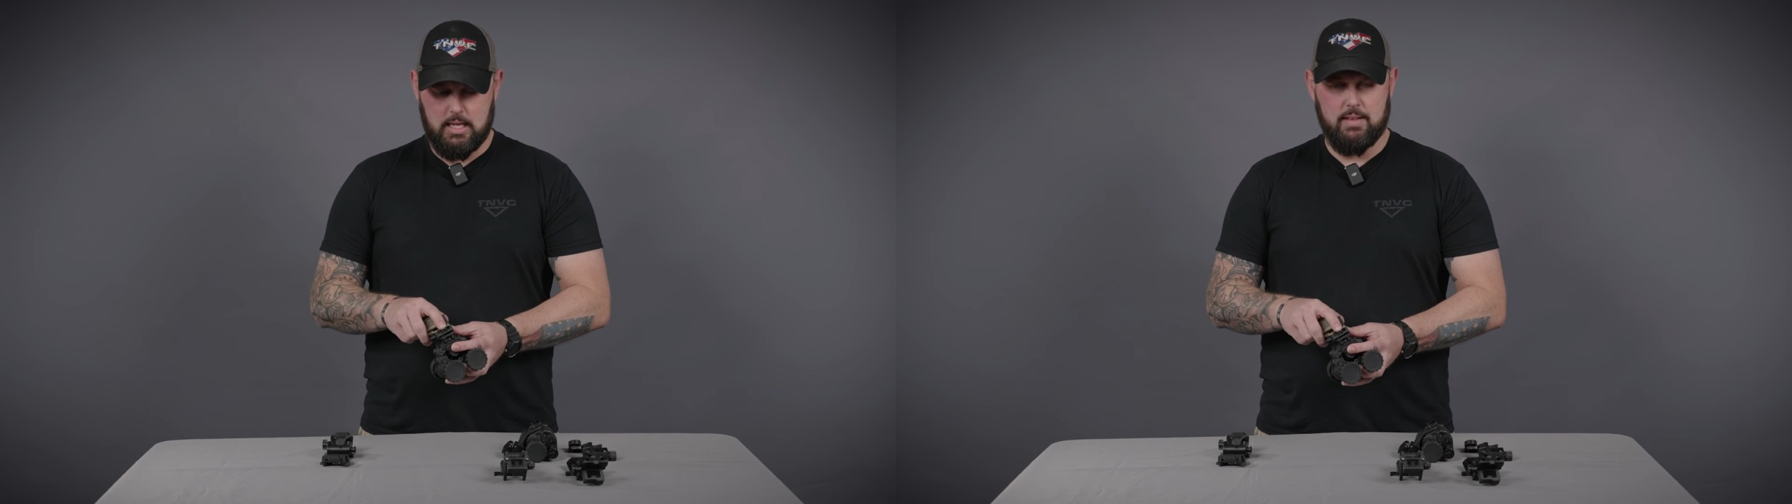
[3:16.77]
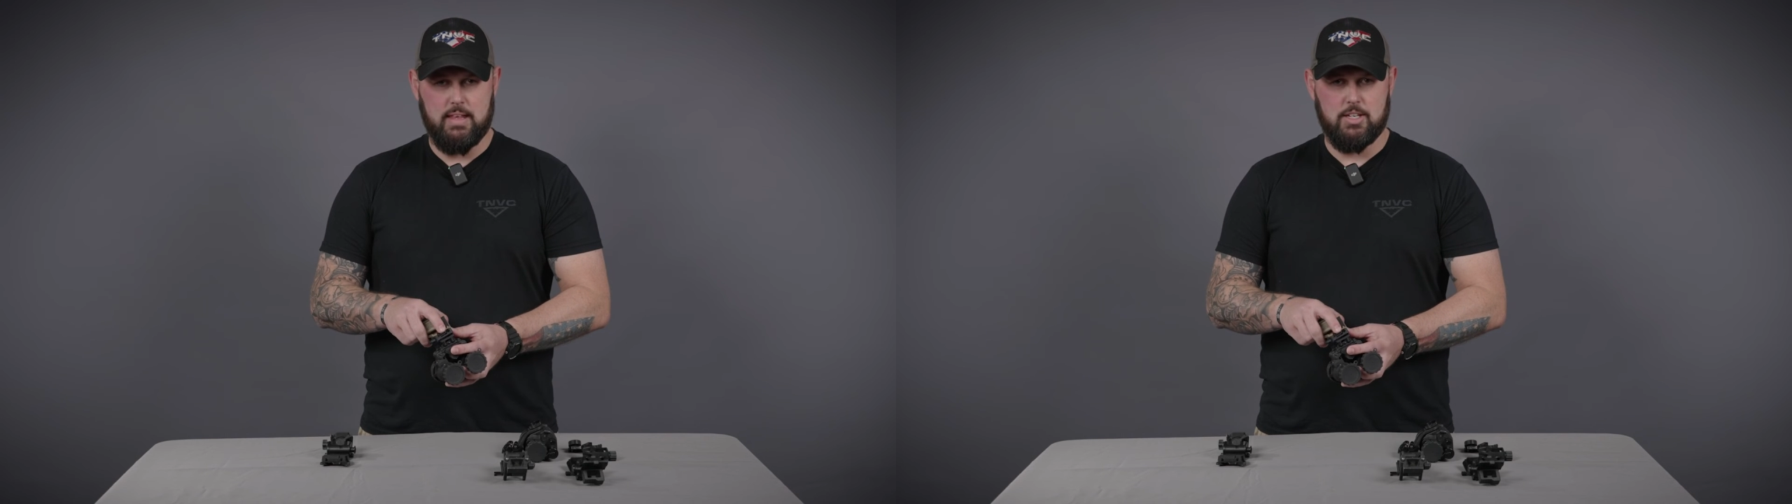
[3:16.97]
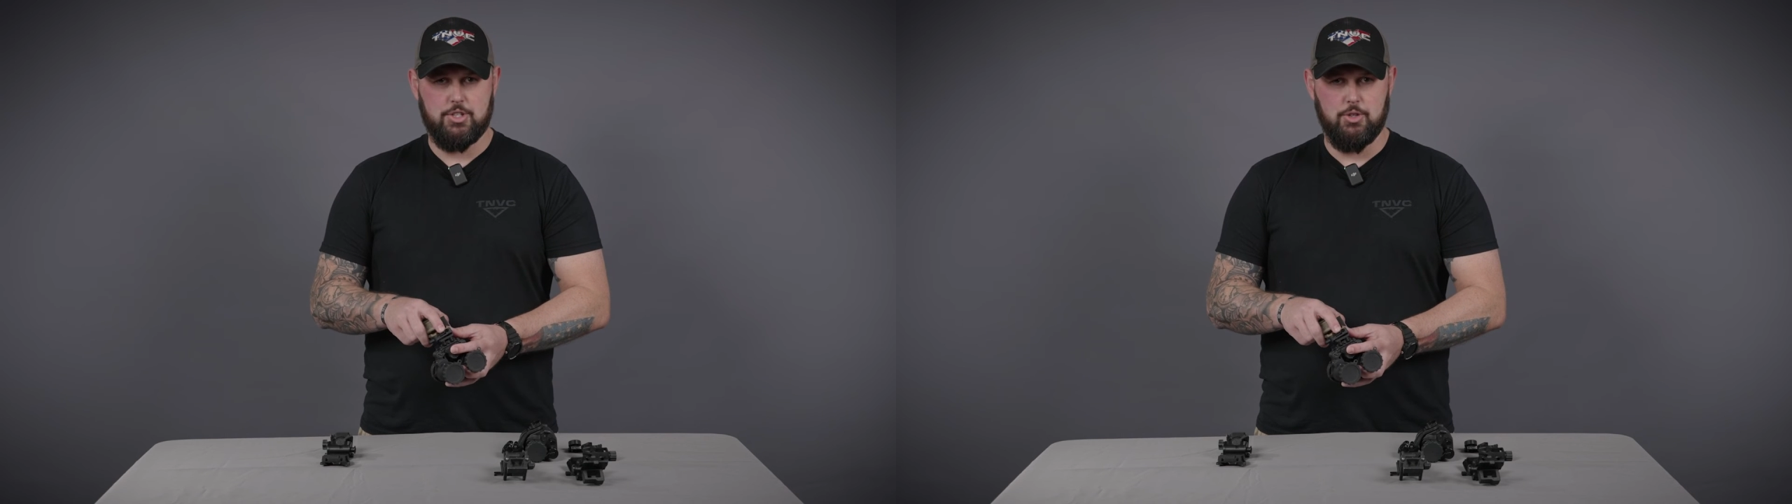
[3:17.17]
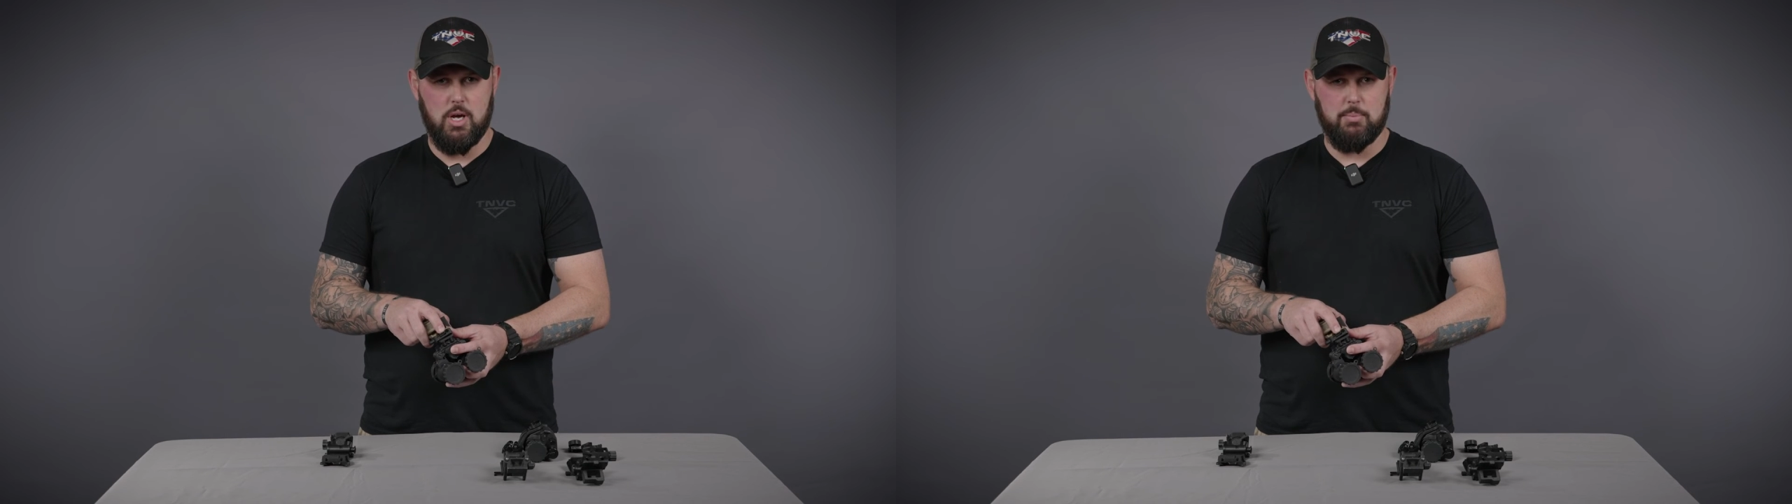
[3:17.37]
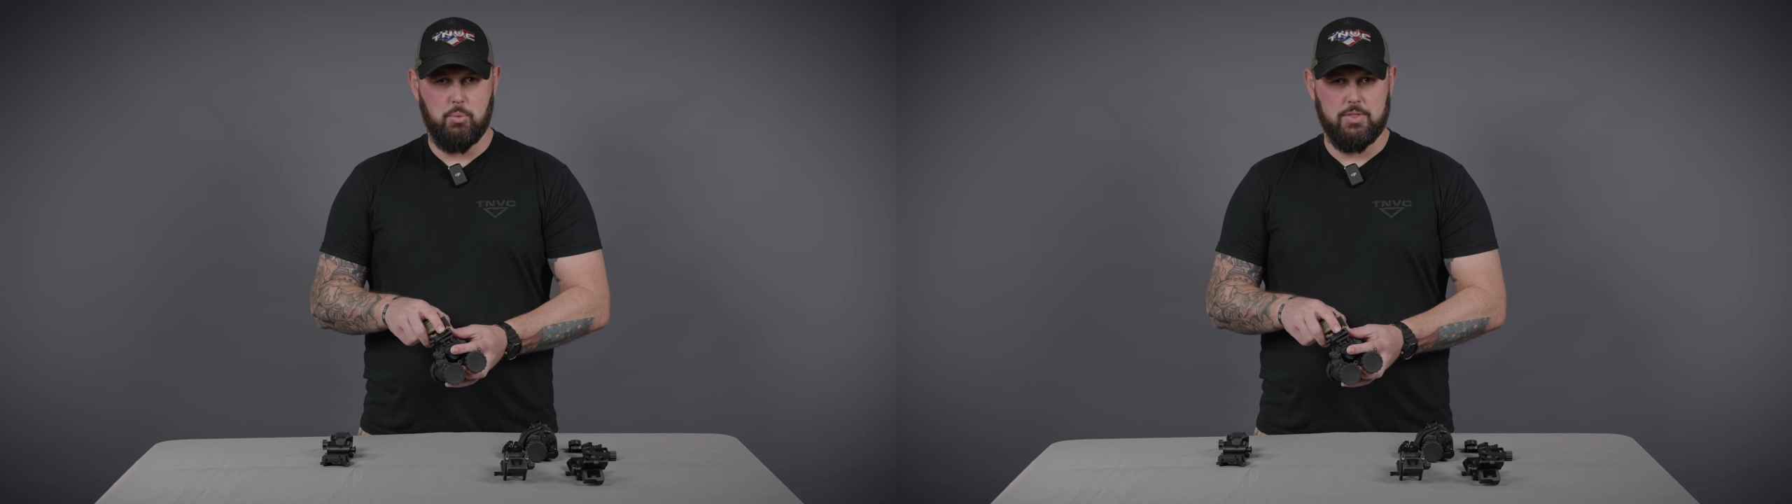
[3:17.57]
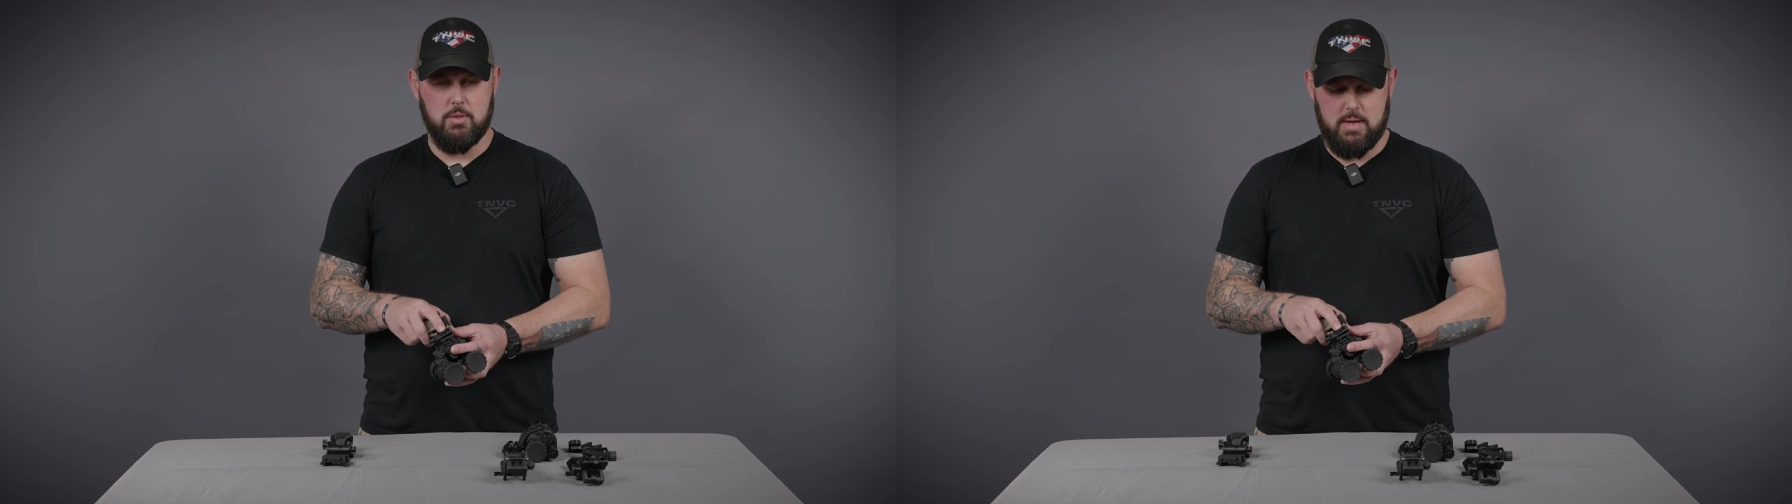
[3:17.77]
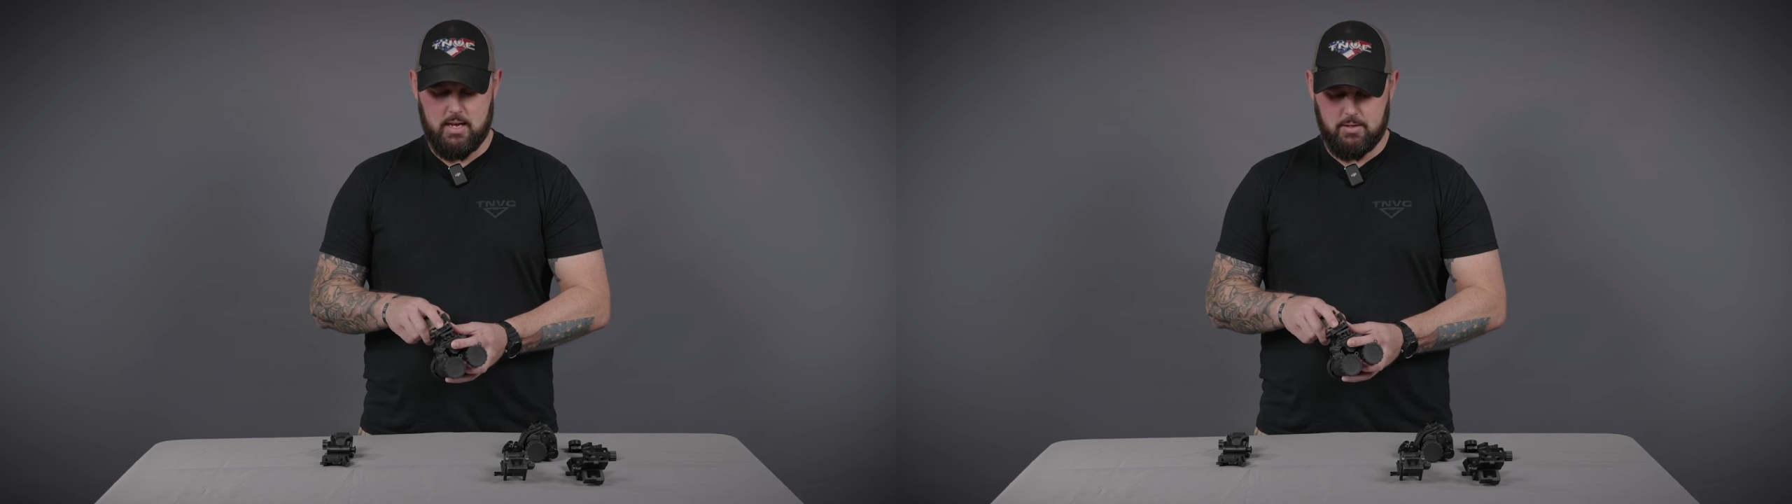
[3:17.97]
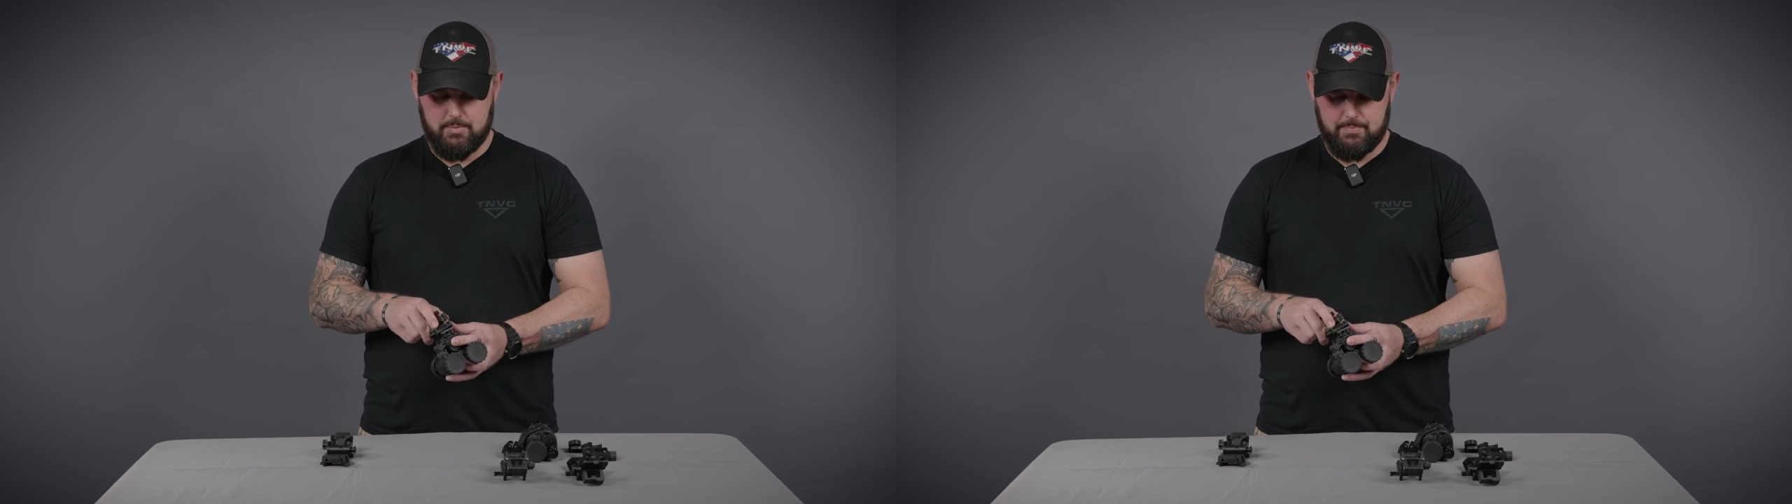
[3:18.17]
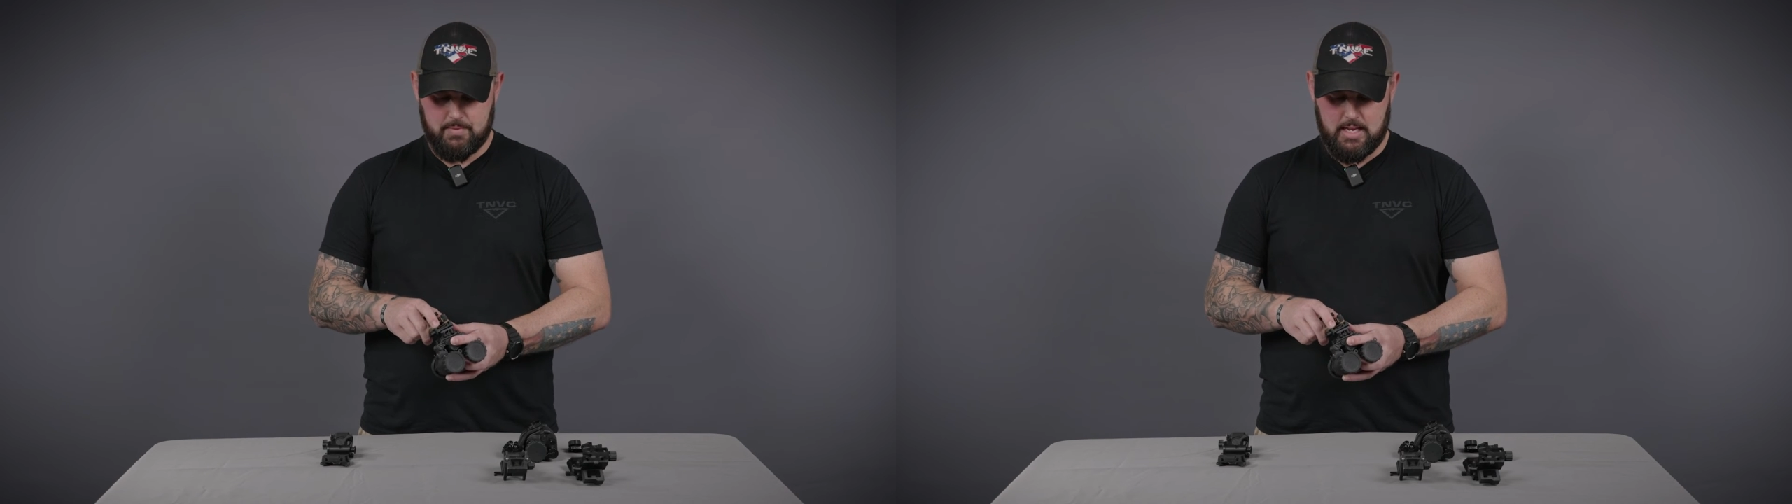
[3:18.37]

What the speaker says: Line that shoe up with the mount